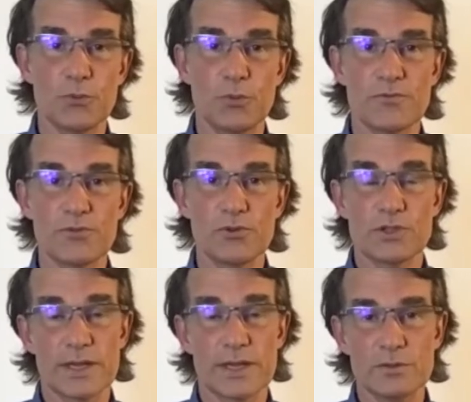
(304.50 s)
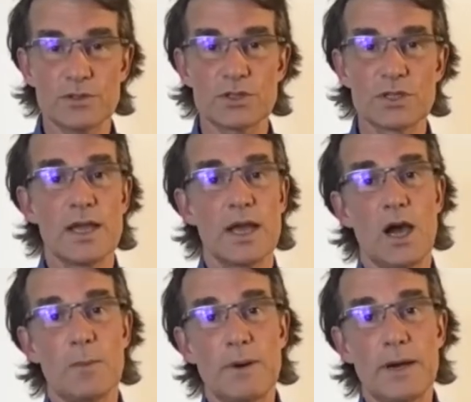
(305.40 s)
Health Workforce Accounts
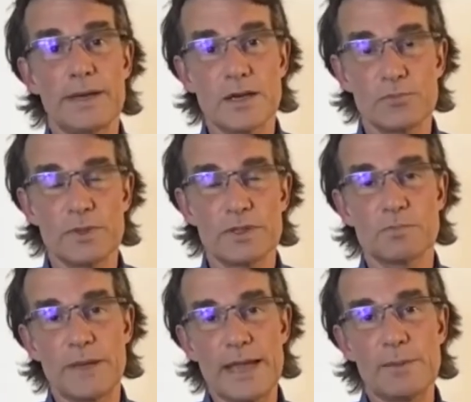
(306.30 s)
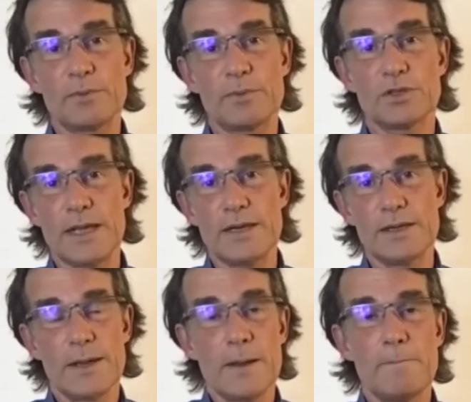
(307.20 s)
are by governments being able to
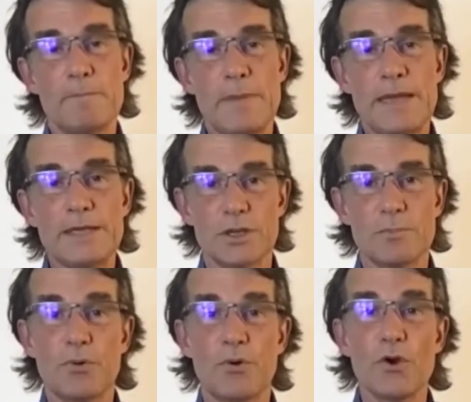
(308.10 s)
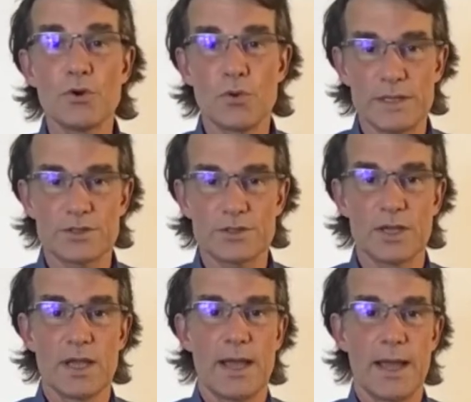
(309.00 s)
then measure
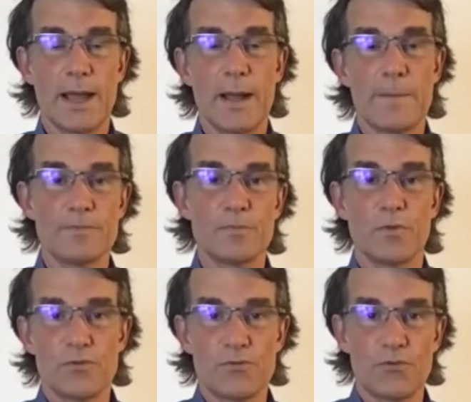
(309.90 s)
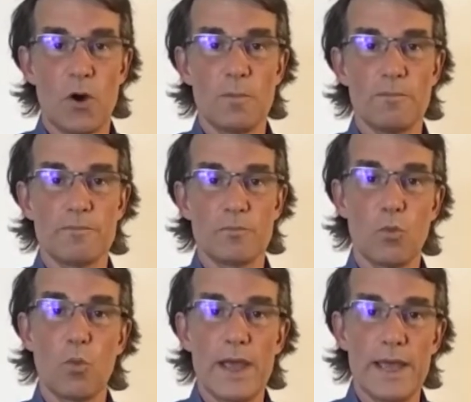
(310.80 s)
progress from
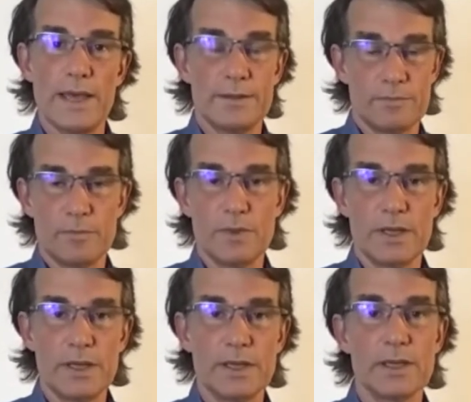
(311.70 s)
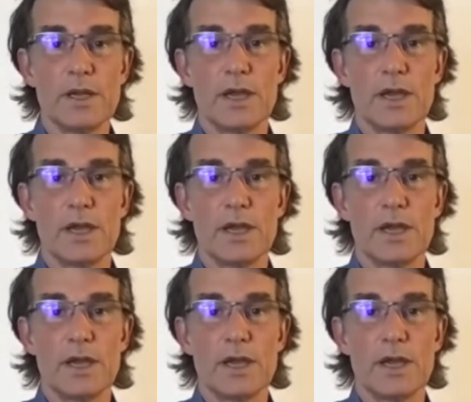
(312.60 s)
where the